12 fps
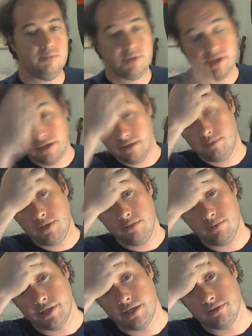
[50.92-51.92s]
plenty of
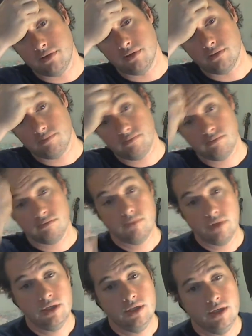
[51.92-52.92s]
people out there
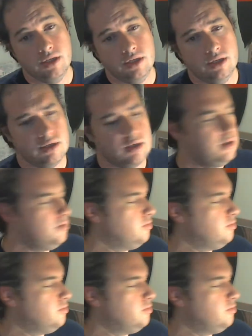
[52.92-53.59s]
kind